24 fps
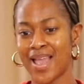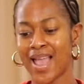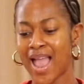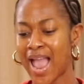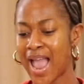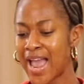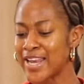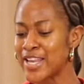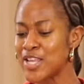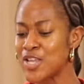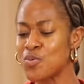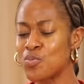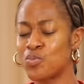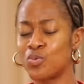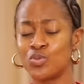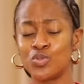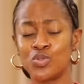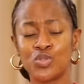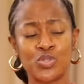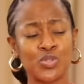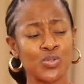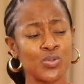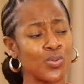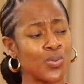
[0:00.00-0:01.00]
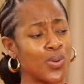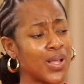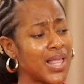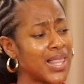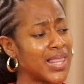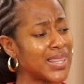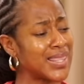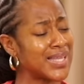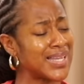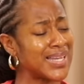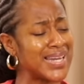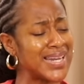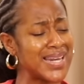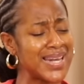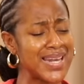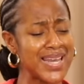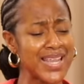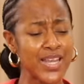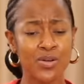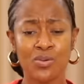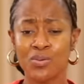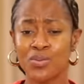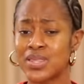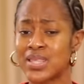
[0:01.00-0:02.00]
And he will do the
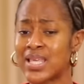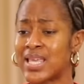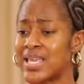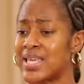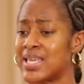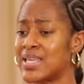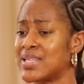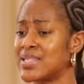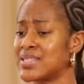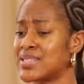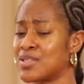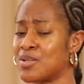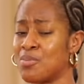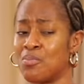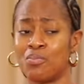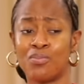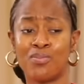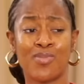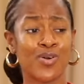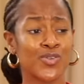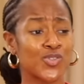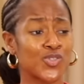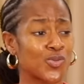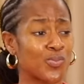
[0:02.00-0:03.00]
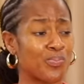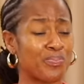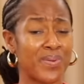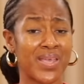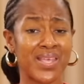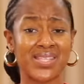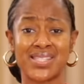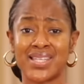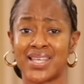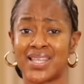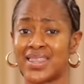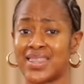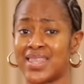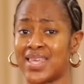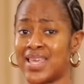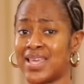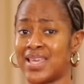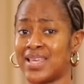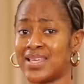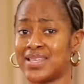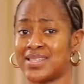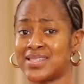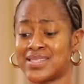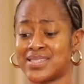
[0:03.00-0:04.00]
little things, the most basic
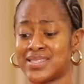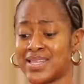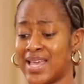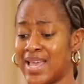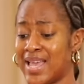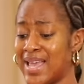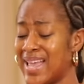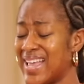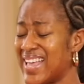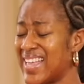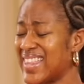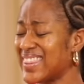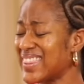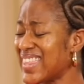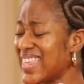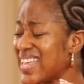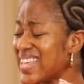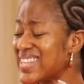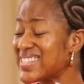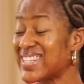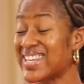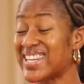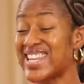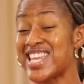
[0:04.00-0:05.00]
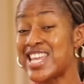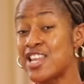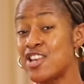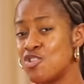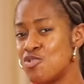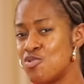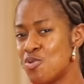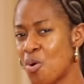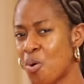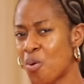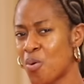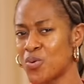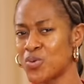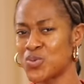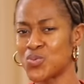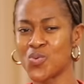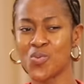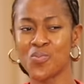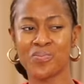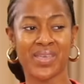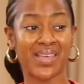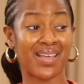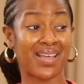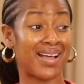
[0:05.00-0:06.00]
things that he knows will
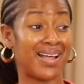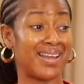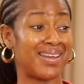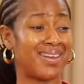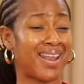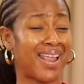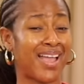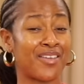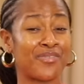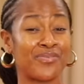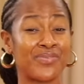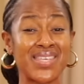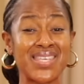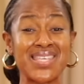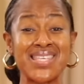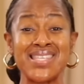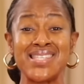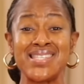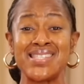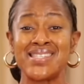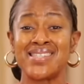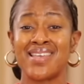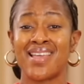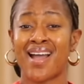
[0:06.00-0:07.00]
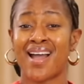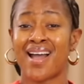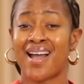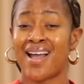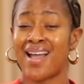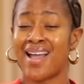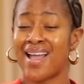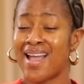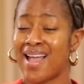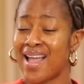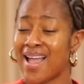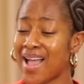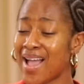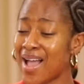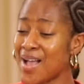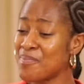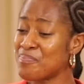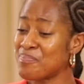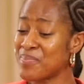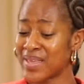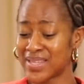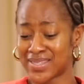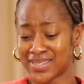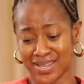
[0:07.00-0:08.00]
make her life easier and
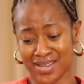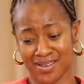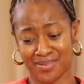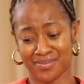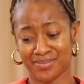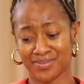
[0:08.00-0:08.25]
better.